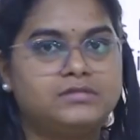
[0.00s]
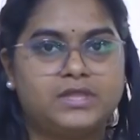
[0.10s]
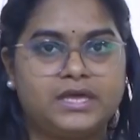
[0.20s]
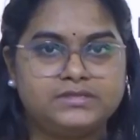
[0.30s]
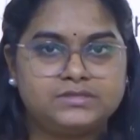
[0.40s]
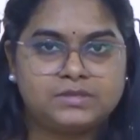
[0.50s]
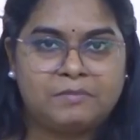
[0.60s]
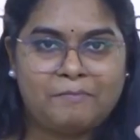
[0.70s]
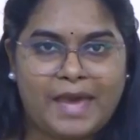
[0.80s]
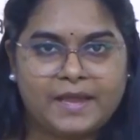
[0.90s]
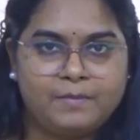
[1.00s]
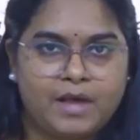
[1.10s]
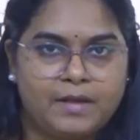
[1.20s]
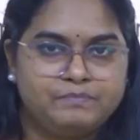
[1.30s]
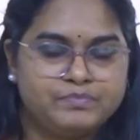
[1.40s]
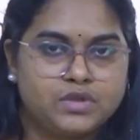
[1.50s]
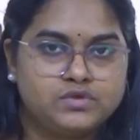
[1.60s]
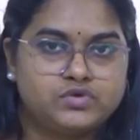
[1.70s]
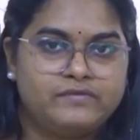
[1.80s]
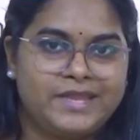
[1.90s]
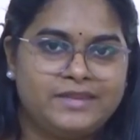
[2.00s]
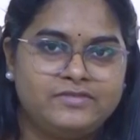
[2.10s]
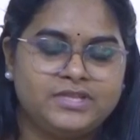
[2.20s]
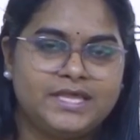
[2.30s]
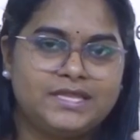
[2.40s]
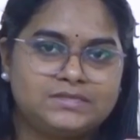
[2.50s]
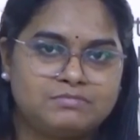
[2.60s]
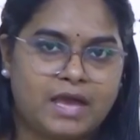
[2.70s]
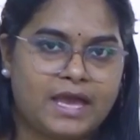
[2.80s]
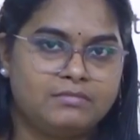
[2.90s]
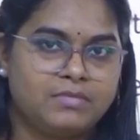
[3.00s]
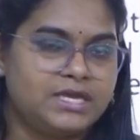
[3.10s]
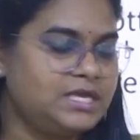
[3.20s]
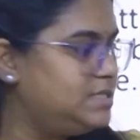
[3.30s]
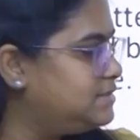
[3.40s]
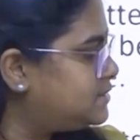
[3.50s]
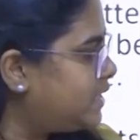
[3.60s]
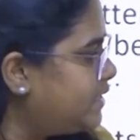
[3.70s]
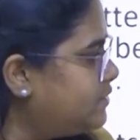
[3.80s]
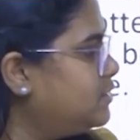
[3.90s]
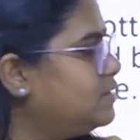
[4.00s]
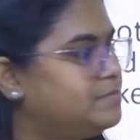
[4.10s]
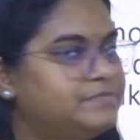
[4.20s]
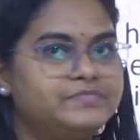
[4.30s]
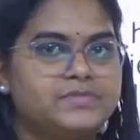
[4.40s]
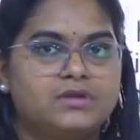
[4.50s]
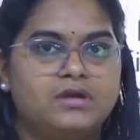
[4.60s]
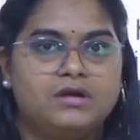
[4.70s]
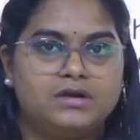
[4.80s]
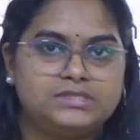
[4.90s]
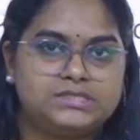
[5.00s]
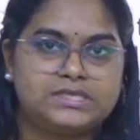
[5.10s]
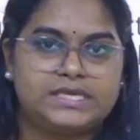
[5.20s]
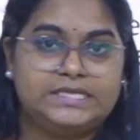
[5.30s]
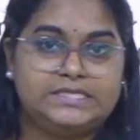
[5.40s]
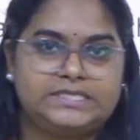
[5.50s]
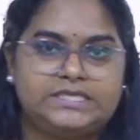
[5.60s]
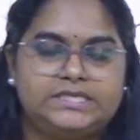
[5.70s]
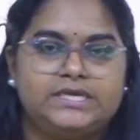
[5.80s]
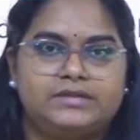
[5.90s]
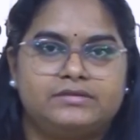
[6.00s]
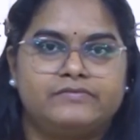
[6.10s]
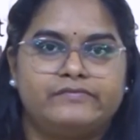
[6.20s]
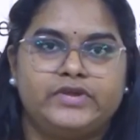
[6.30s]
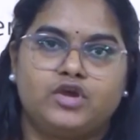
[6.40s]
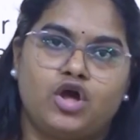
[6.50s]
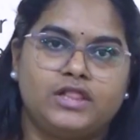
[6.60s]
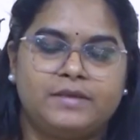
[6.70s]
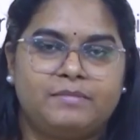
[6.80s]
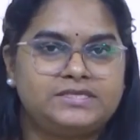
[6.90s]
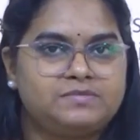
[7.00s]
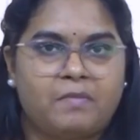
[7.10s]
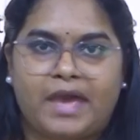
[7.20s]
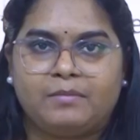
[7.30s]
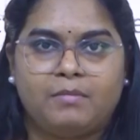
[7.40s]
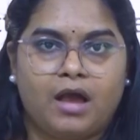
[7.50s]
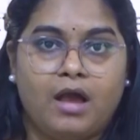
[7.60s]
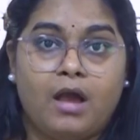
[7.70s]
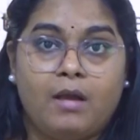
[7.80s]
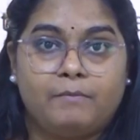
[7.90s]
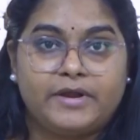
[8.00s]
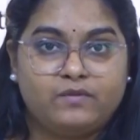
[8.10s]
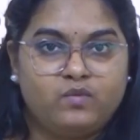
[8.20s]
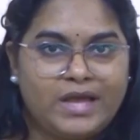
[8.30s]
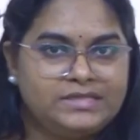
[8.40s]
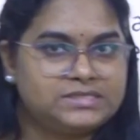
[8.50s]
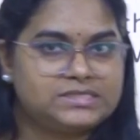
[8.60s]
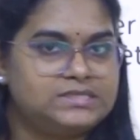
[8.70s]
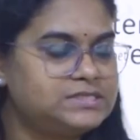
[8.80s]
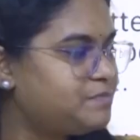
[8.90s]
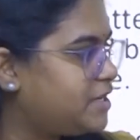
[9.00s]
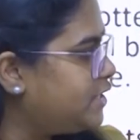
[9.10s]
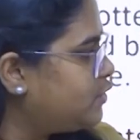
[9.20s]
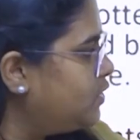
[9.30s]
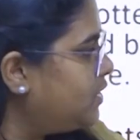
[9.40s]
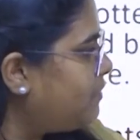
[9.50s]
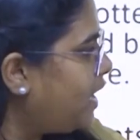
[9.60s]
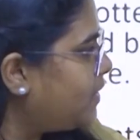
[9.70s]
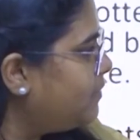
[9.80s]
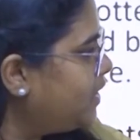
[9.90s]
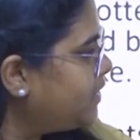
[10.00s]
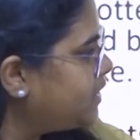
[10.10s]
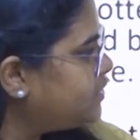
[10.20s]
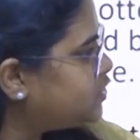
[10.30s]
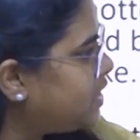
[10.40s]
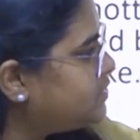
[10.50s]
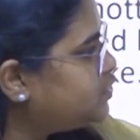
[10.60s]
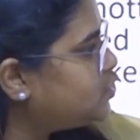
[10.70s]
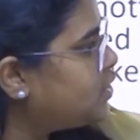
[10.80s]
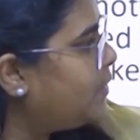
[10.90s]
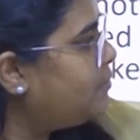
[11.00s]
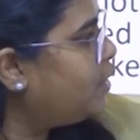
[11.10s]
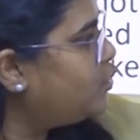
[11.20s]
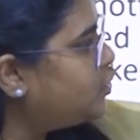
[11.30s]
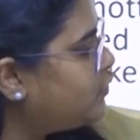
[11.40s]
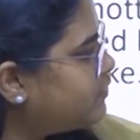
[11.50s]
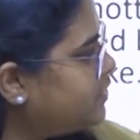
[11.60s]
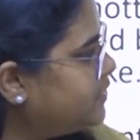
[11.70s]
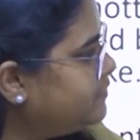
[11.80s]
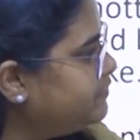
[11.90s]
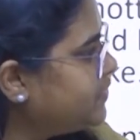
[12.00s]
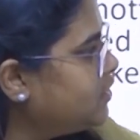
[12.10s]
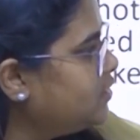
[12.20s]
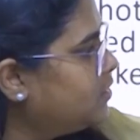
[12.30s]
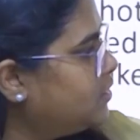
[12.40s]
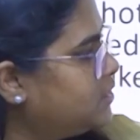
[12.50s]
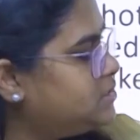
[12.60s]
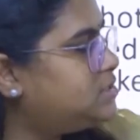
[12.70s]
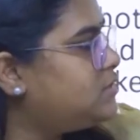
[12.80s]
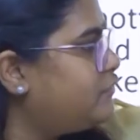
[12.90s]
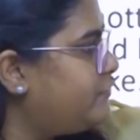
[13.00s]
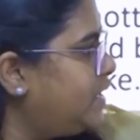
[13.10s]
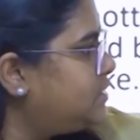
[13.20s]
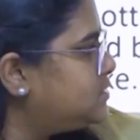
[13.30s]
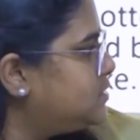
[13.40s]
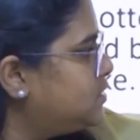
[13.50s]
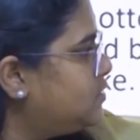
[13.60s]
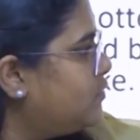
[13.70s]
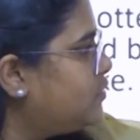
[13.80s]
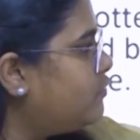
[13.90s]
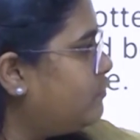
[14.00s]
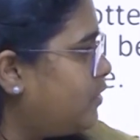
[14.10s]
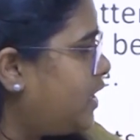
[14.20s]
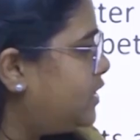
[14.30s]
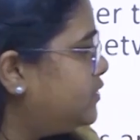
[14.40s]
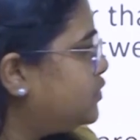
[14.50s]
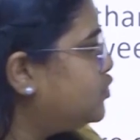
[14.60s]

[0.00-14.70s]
there is magma. So whenever there is magma inside the earth's interior, we call them as magma. But once this particular magma tries to come out of the earth's surface, either